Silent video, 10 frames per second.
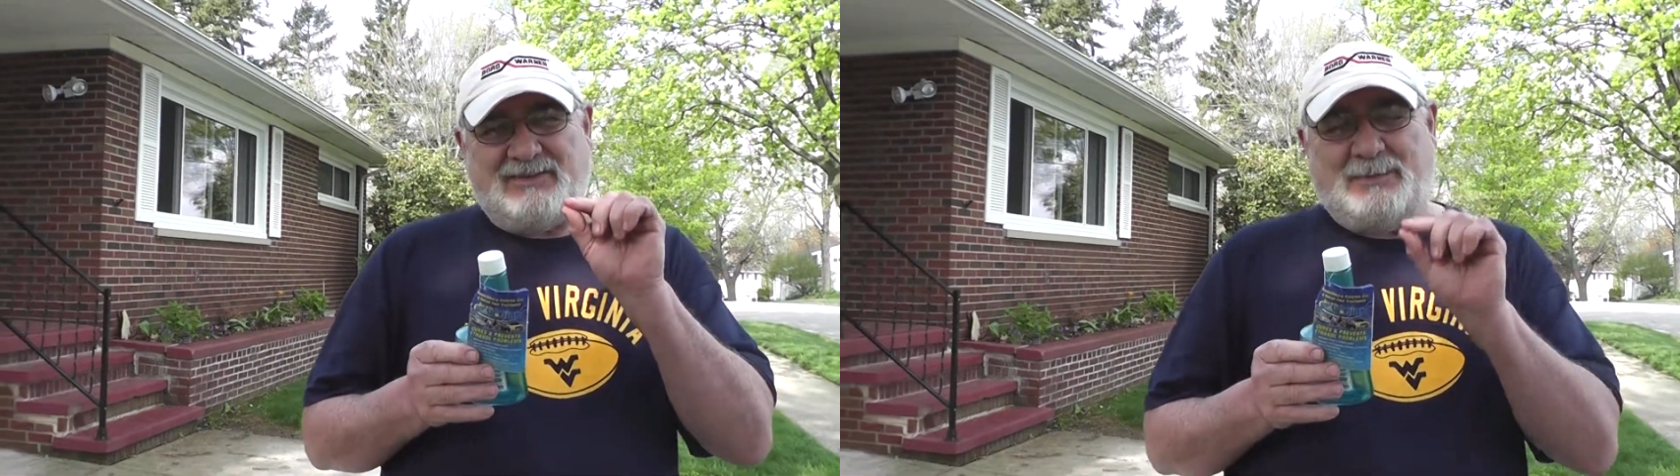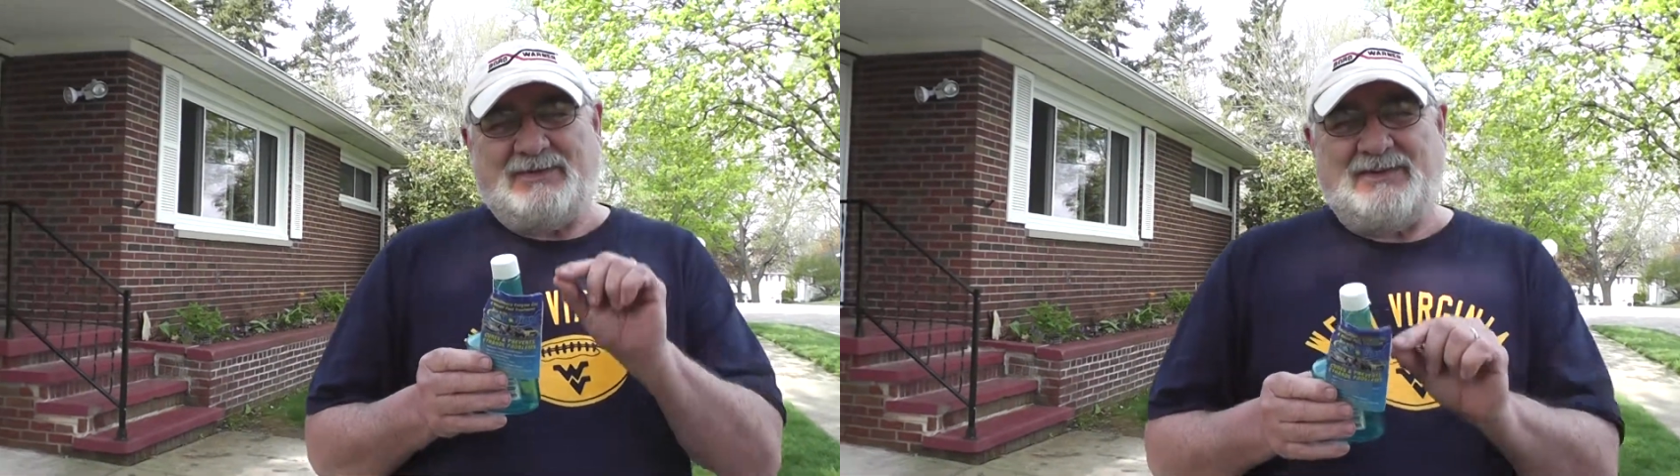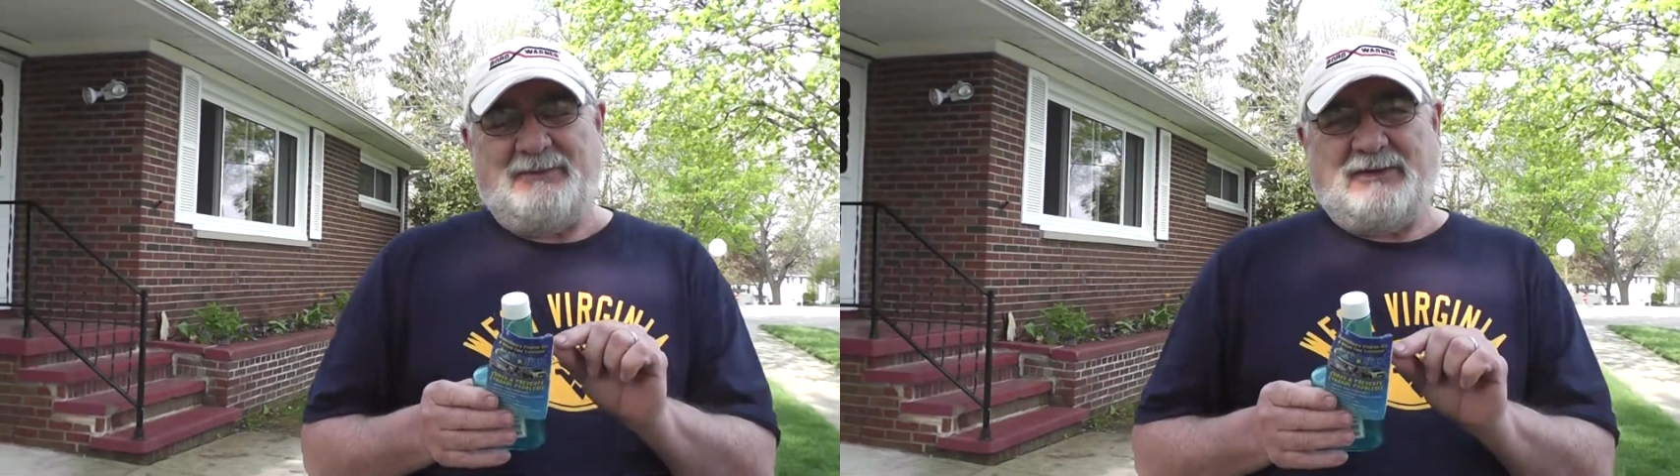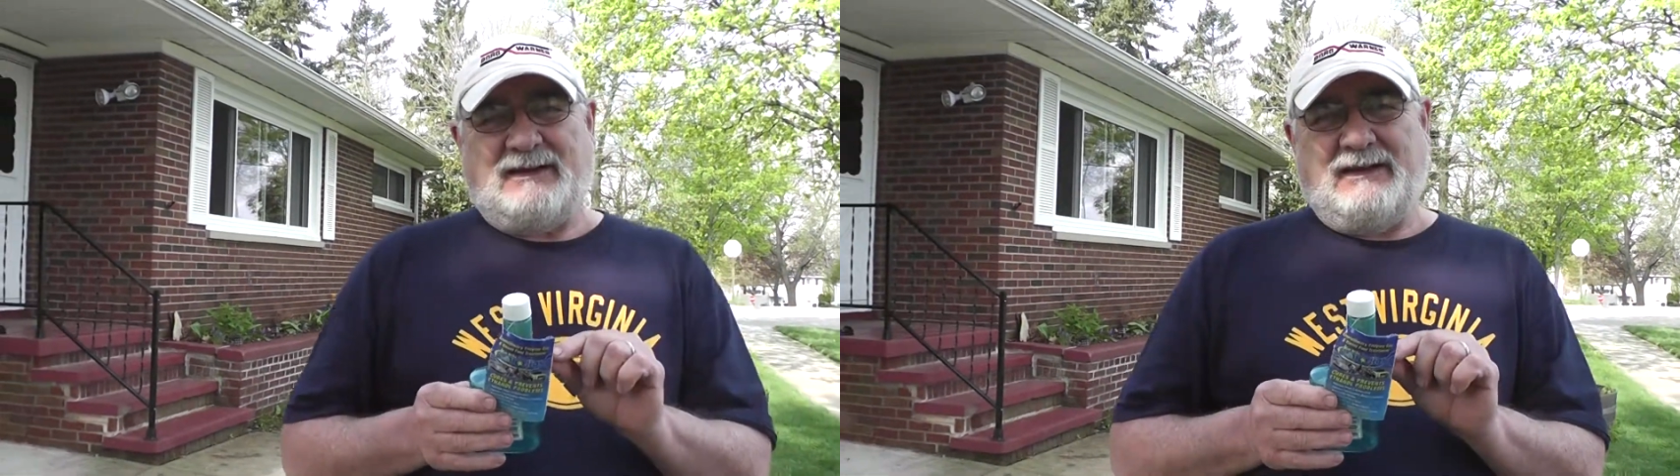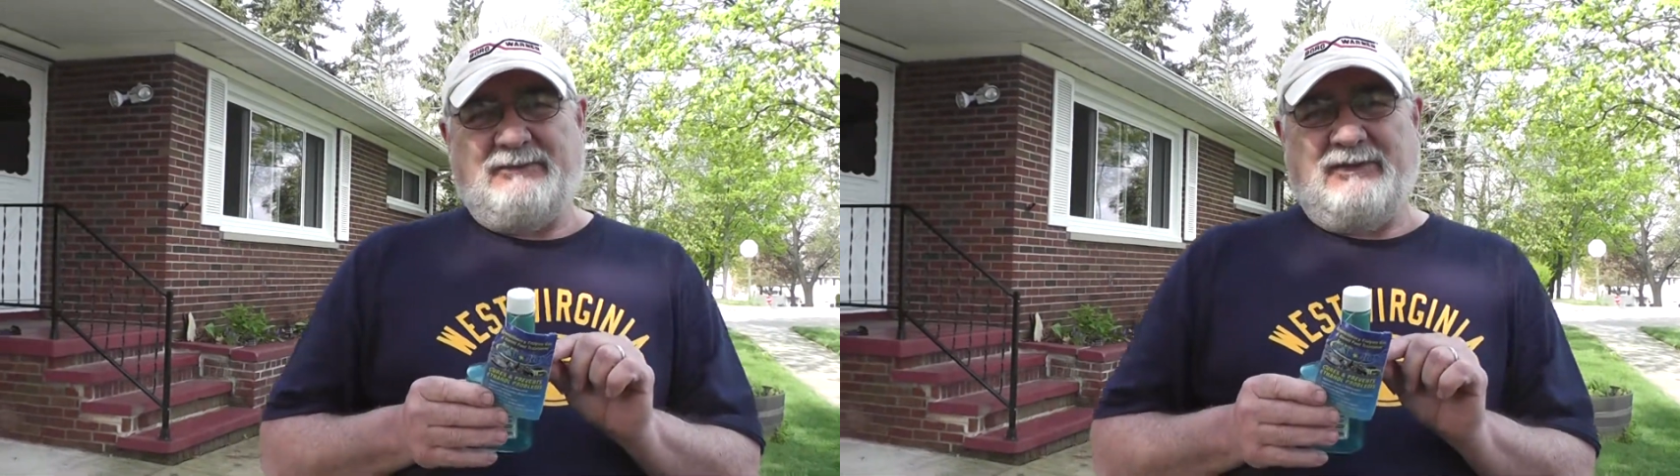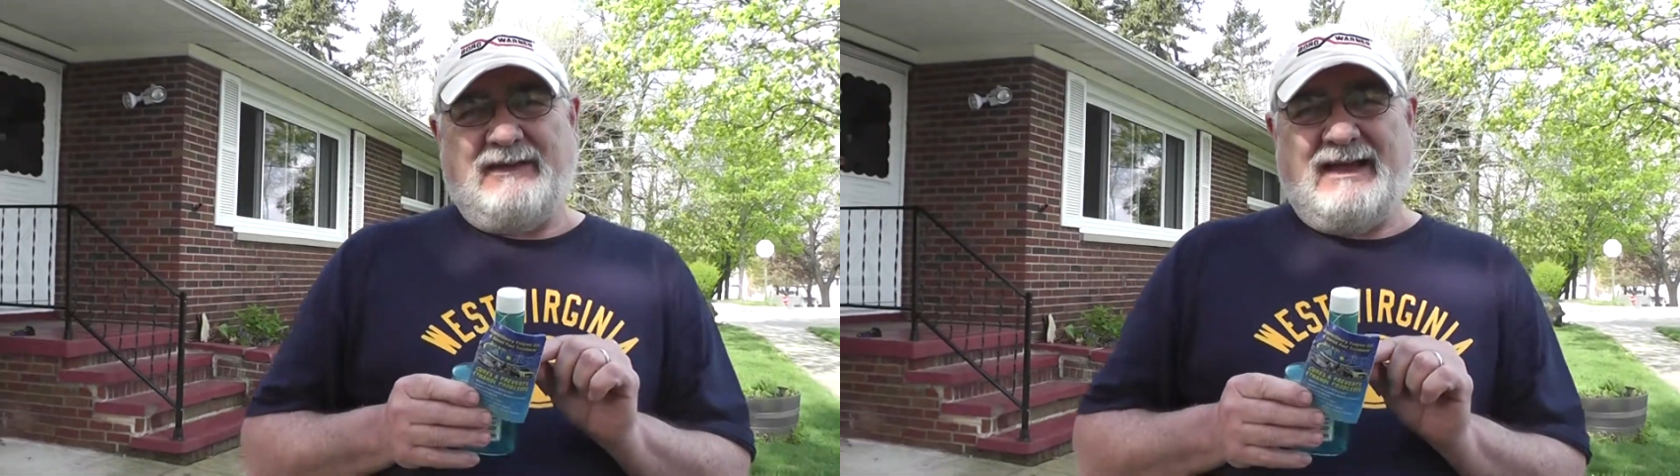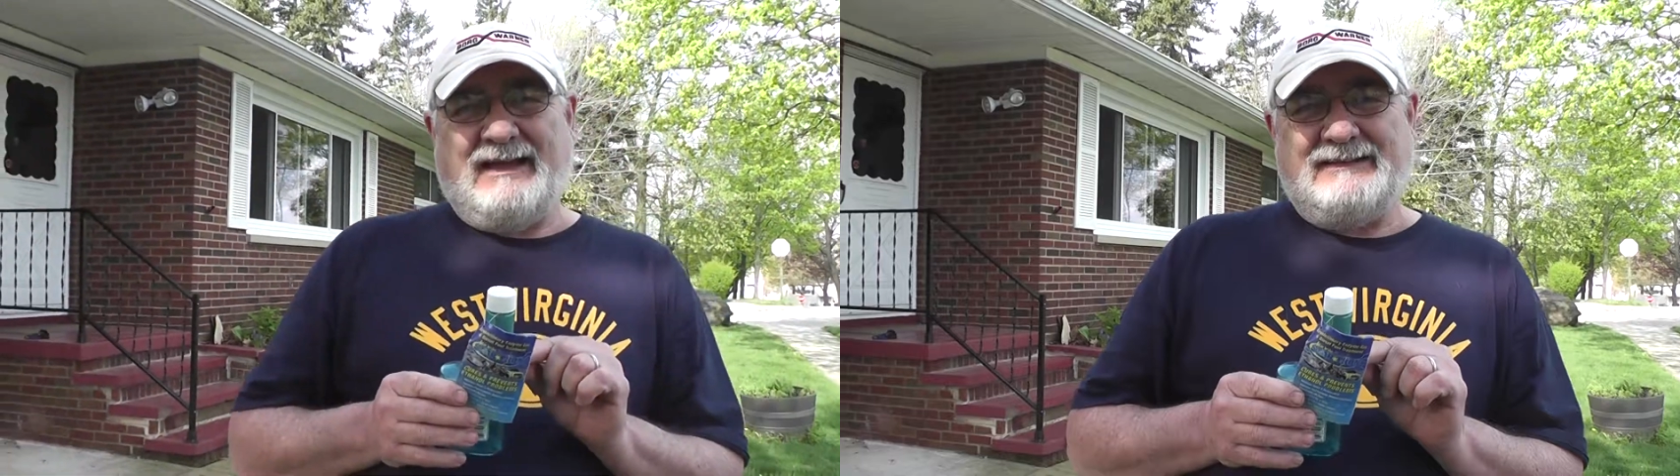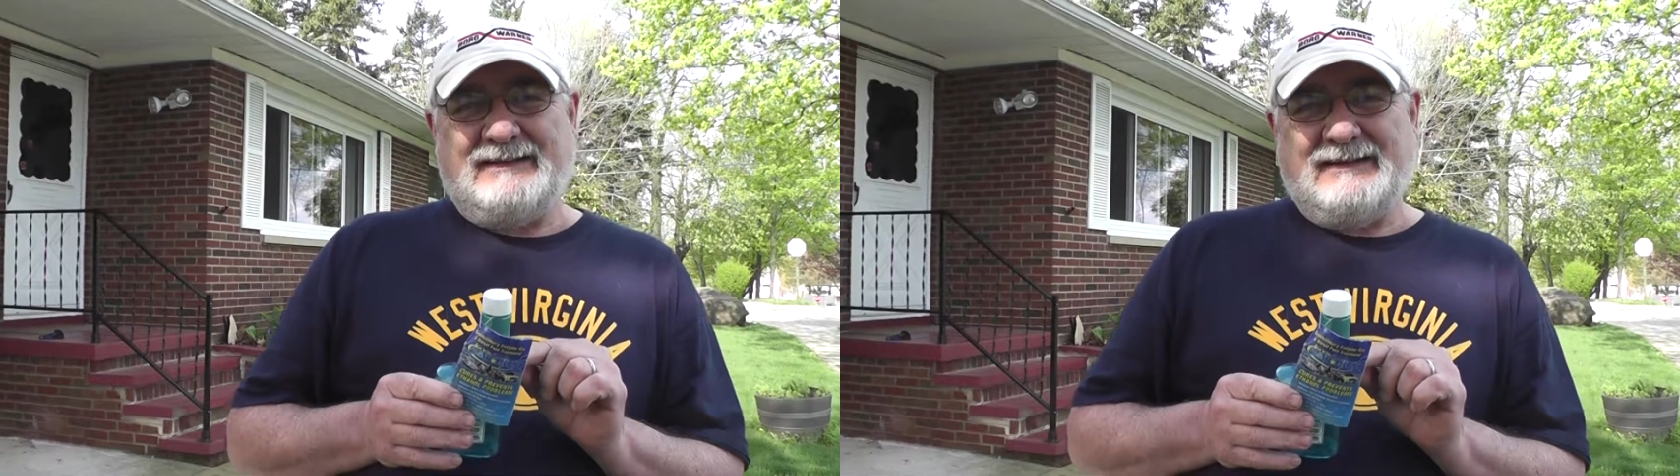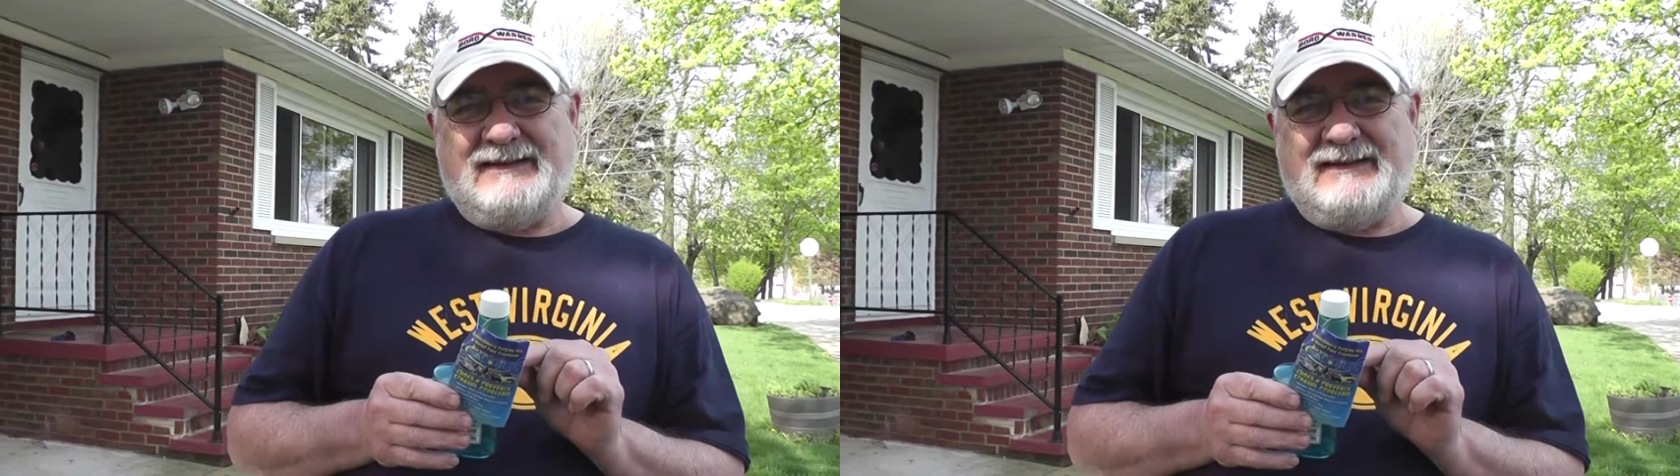specifically for that.